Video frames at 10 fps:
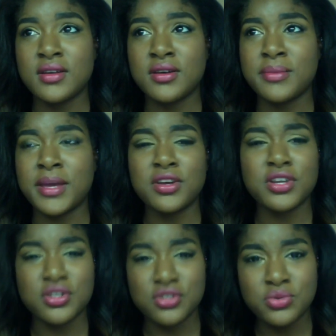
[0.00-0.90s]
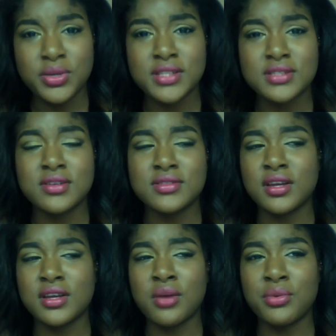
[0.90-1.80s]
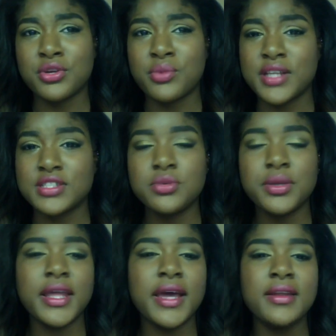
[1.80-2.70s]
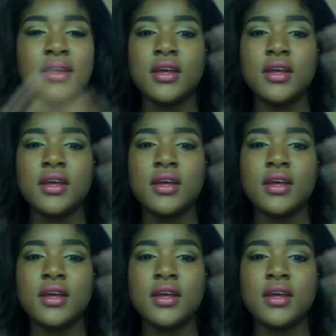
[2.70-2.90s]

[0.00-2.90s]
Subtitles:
I couldn't do it. So I was like, I wonder why it's doing that.